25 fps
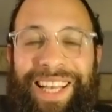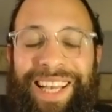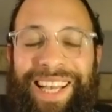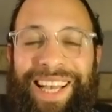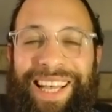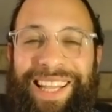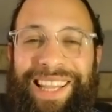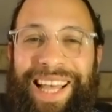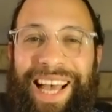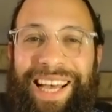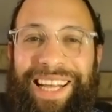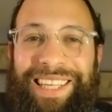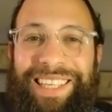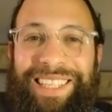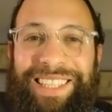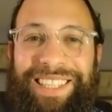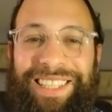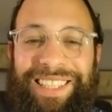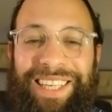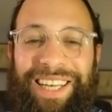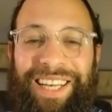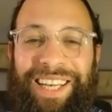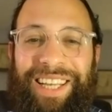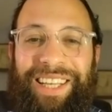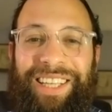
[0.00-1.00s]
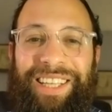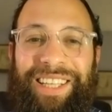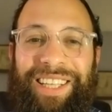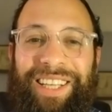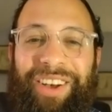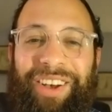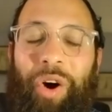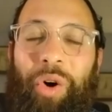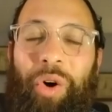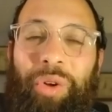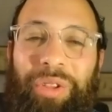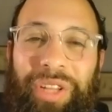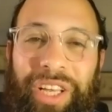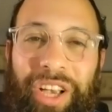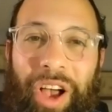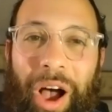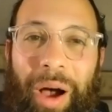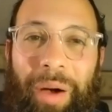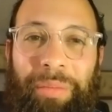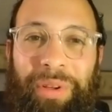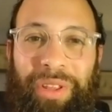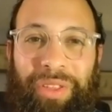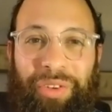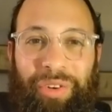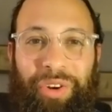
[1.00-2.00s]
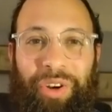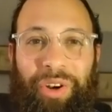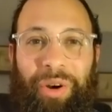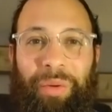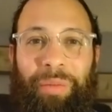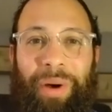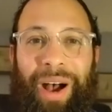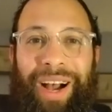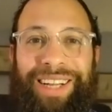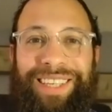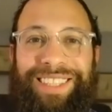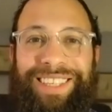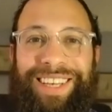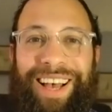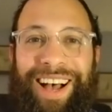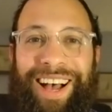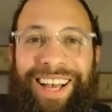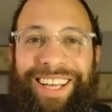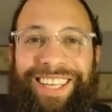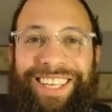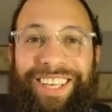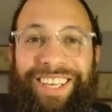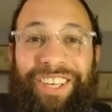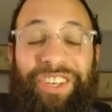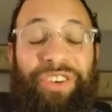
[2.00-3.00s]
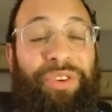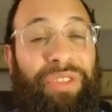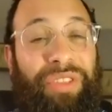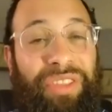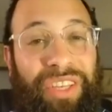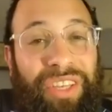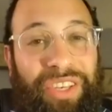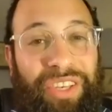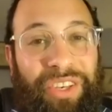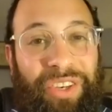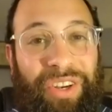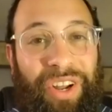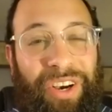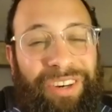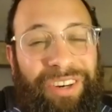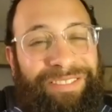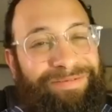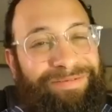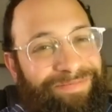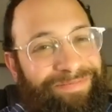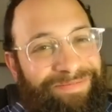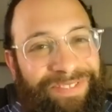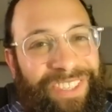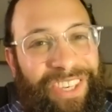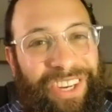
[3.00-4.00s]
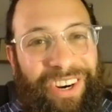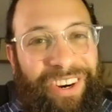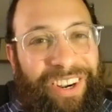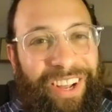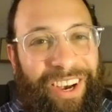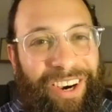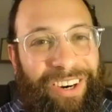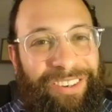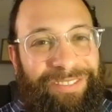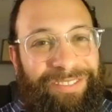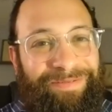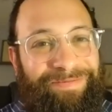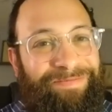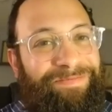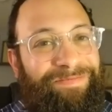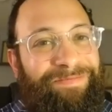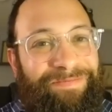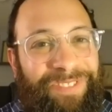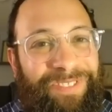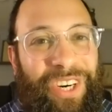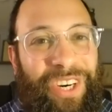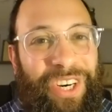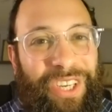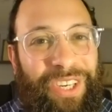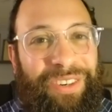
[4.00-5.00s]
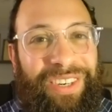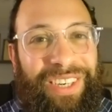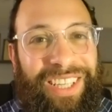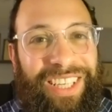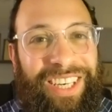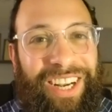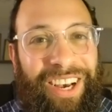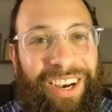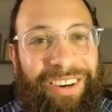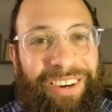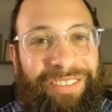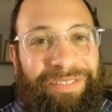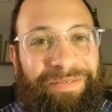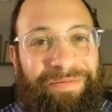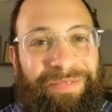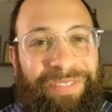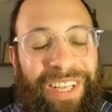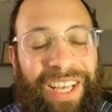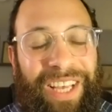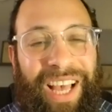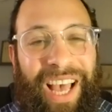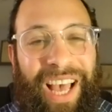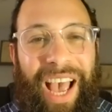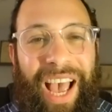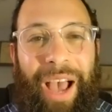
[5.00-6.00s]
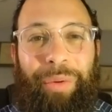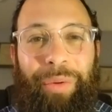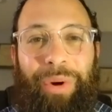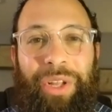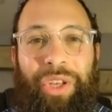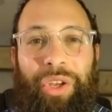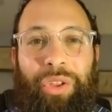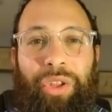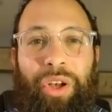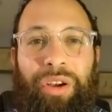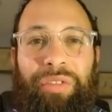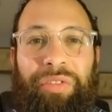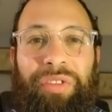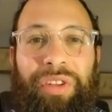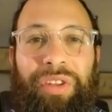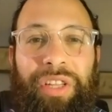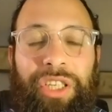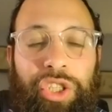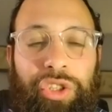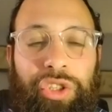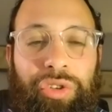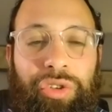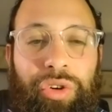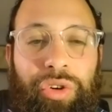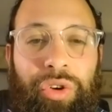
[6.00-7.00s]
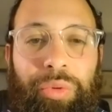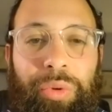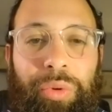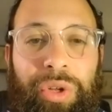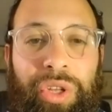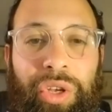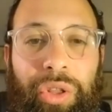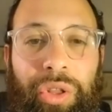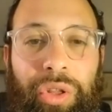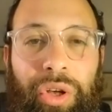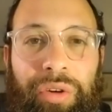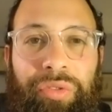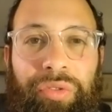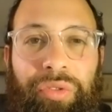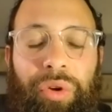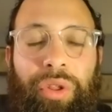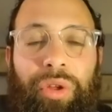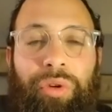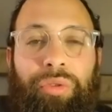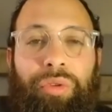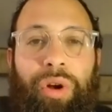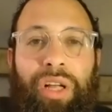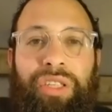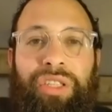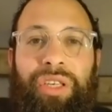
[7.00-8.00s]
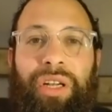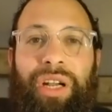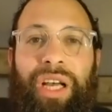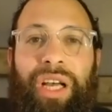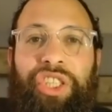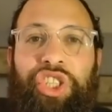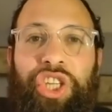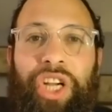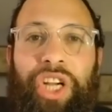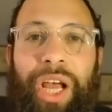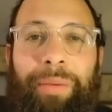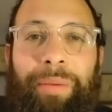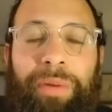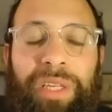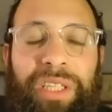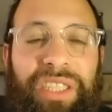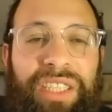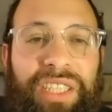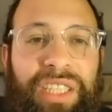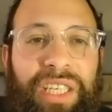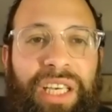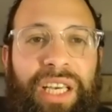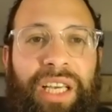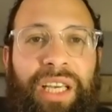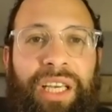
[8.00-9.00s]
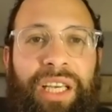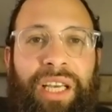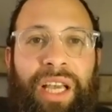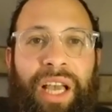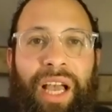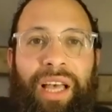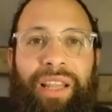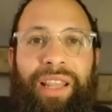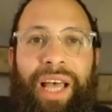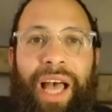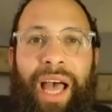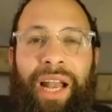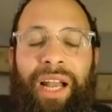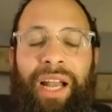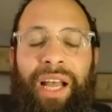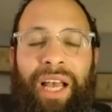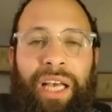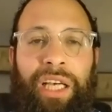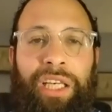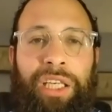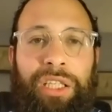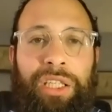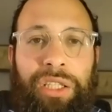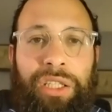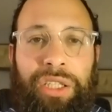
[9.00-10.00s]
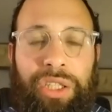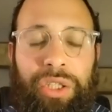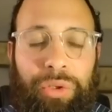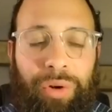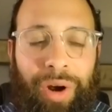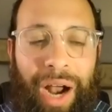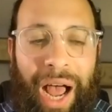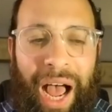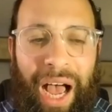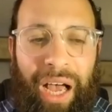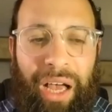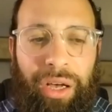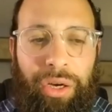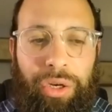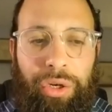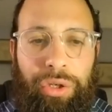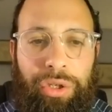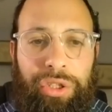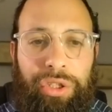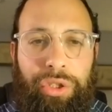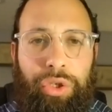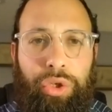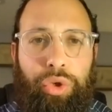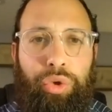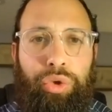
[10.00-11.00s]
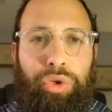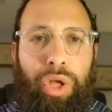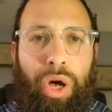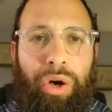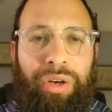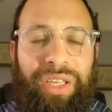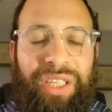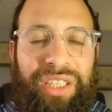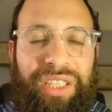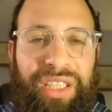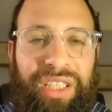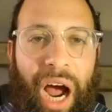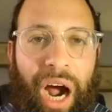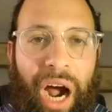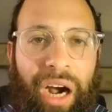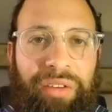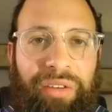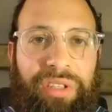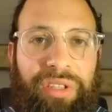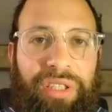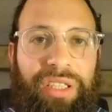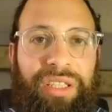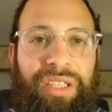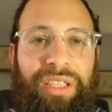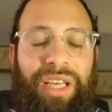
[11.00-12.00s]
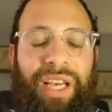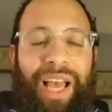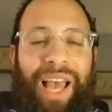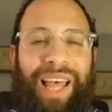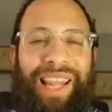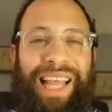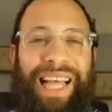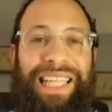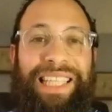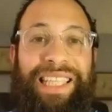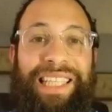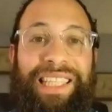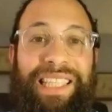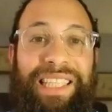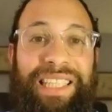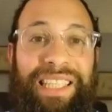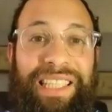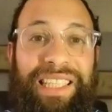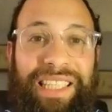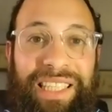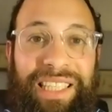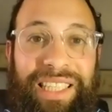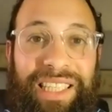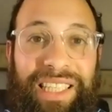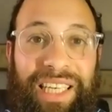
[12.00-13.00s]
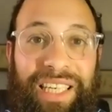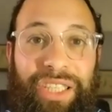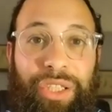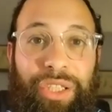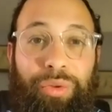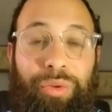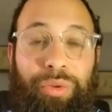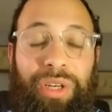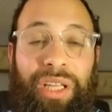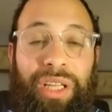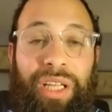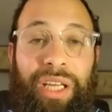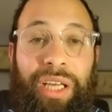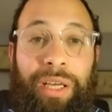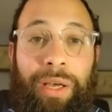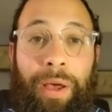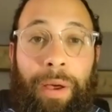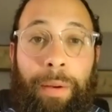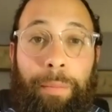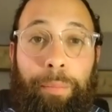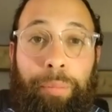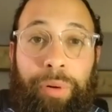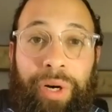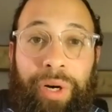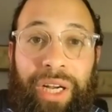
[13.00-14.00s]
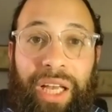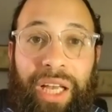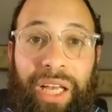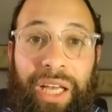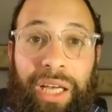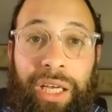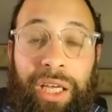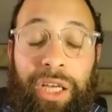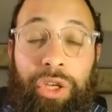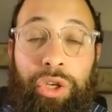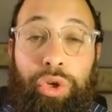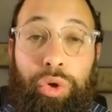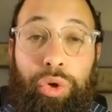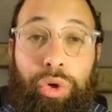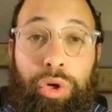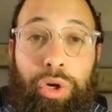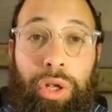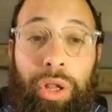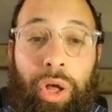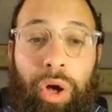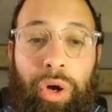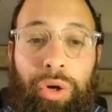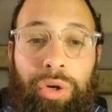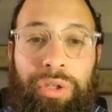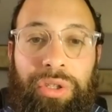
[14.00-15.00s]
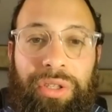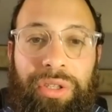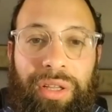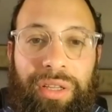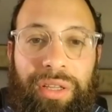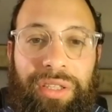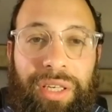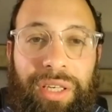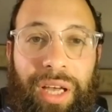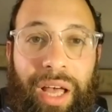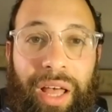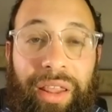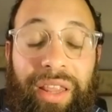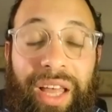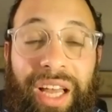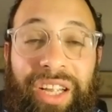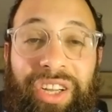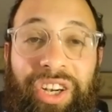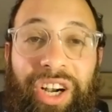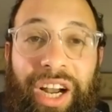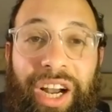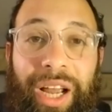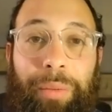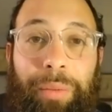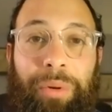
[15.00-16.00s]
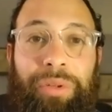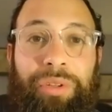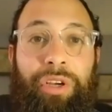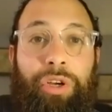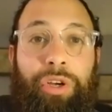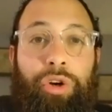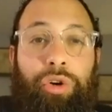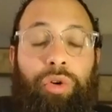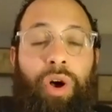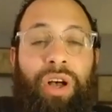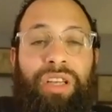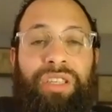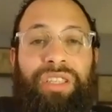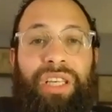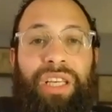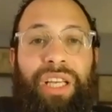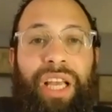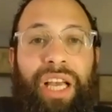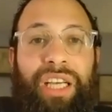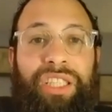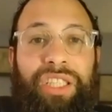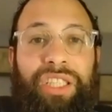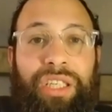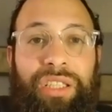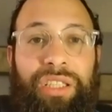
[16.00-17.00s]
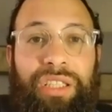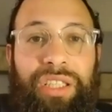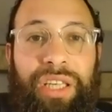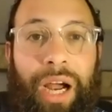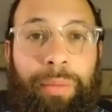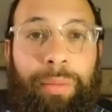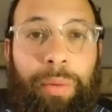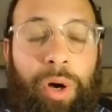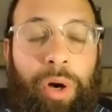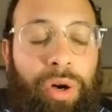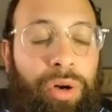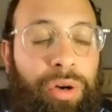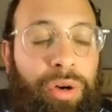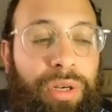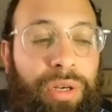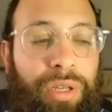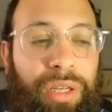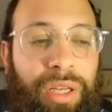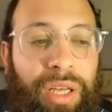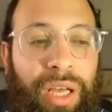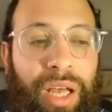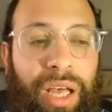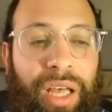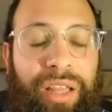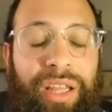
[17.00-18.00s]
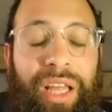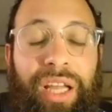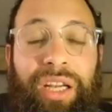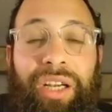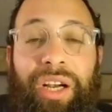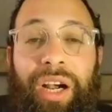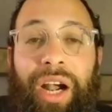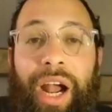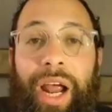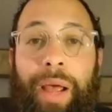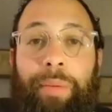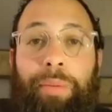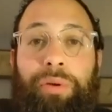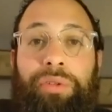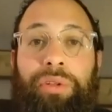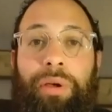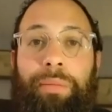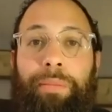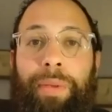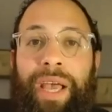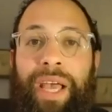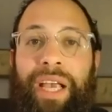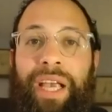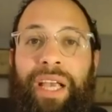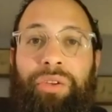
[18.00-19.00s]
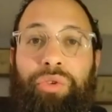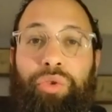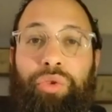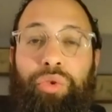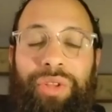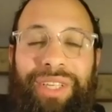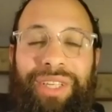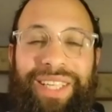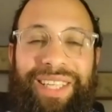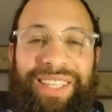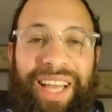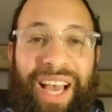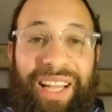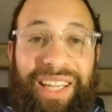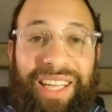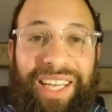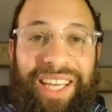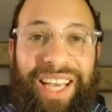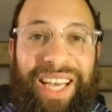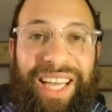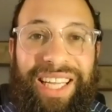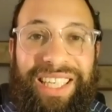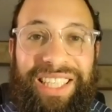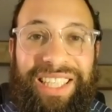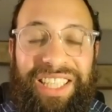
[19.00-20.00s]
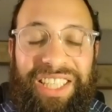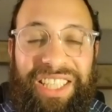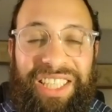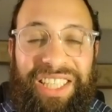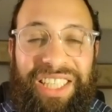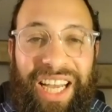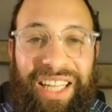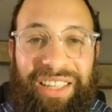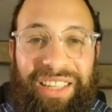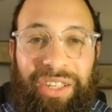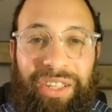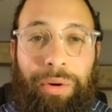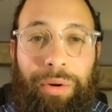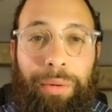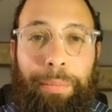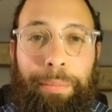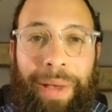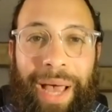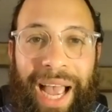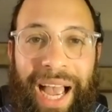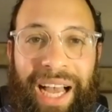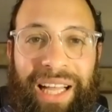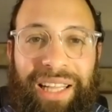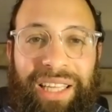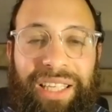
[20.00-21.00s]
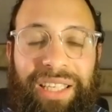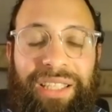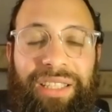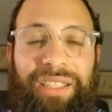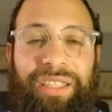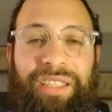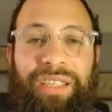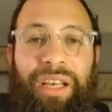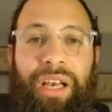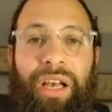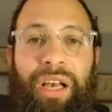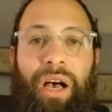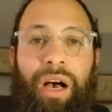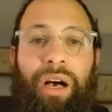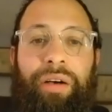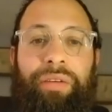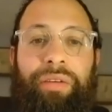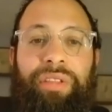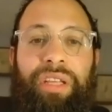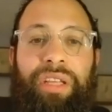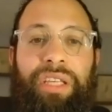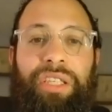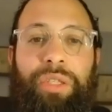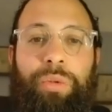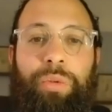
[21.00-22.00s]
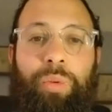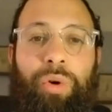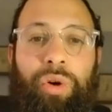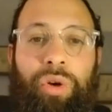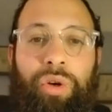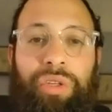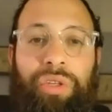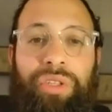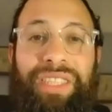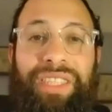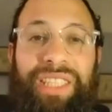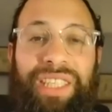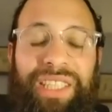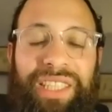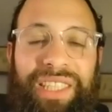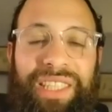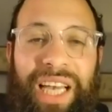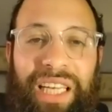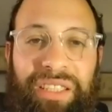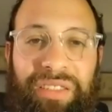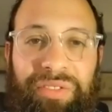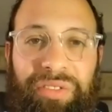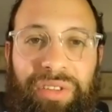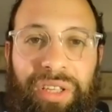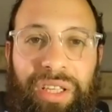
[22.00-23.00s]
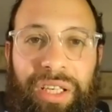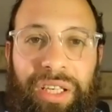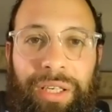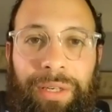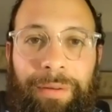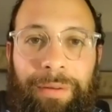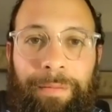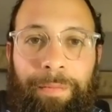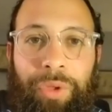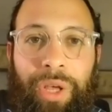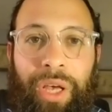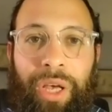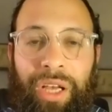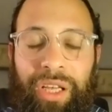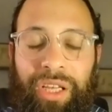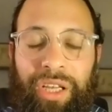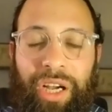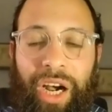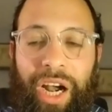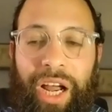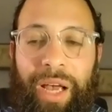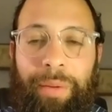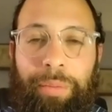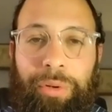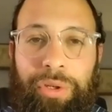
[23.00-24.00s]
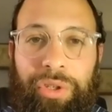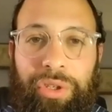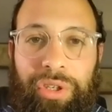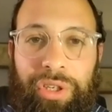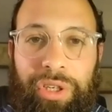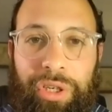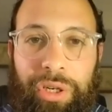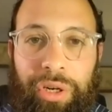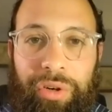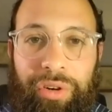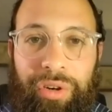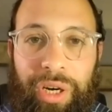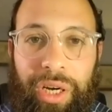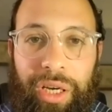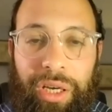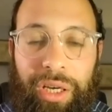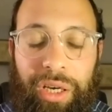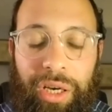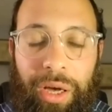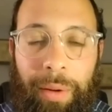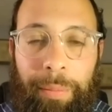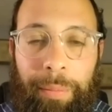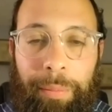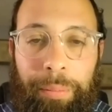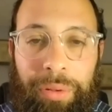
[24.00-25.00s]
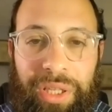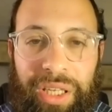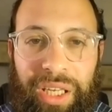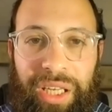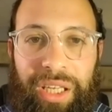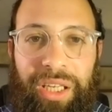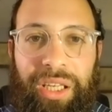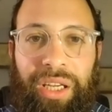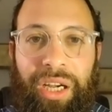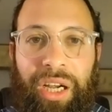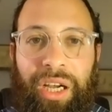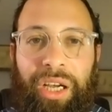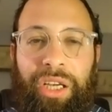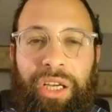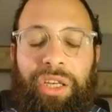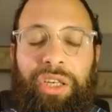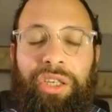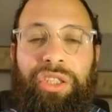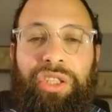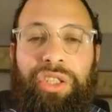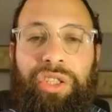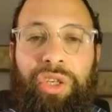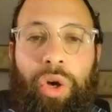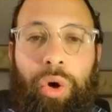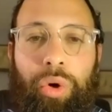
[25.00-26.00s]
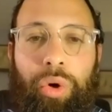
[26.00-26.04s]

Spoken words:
That it's only coming through your mind's eye. You think you know? You don't know. What do you really know? And when you look for the truth, when you look for the Ratzon Hashem and see that his srachakus kulo hiskarvus, that distancing is really bringing you close, then you're able to cross the Gesher Tzar Ma'od. Then you're able to make it through the delicate and gentle balance of this world successfully. You're able to complete your soul